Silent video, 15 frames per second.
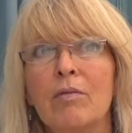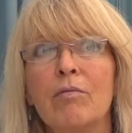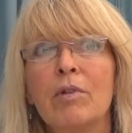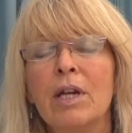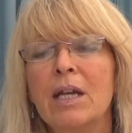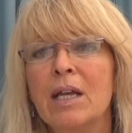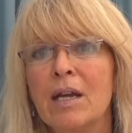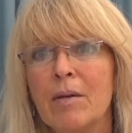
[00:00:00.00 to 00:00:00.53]

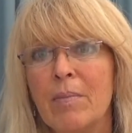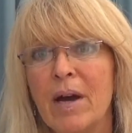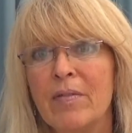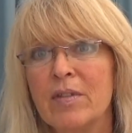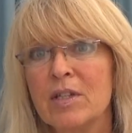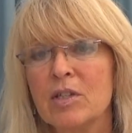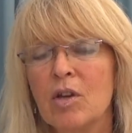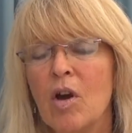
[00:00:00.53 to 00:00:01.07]
reading
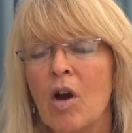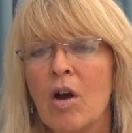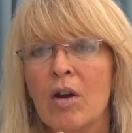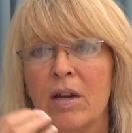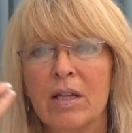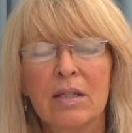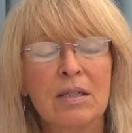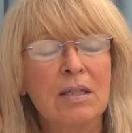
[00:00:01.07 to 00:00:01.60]
about this
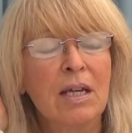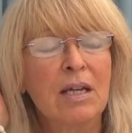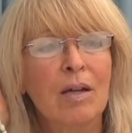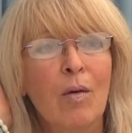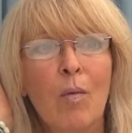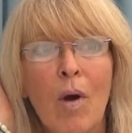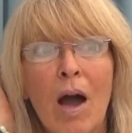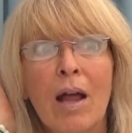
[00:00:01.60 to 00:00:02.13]
card, it said
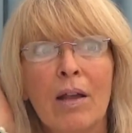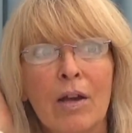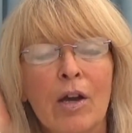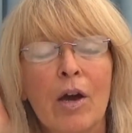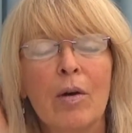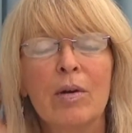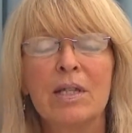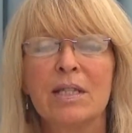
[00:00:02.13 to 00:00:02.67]
a while
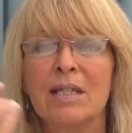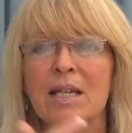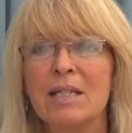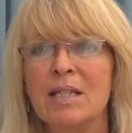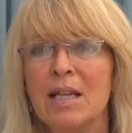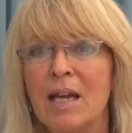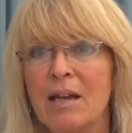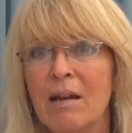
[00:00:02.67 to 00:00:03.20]
ago, it
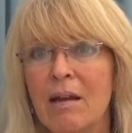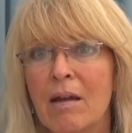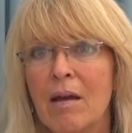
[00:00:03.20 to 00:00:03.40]
says that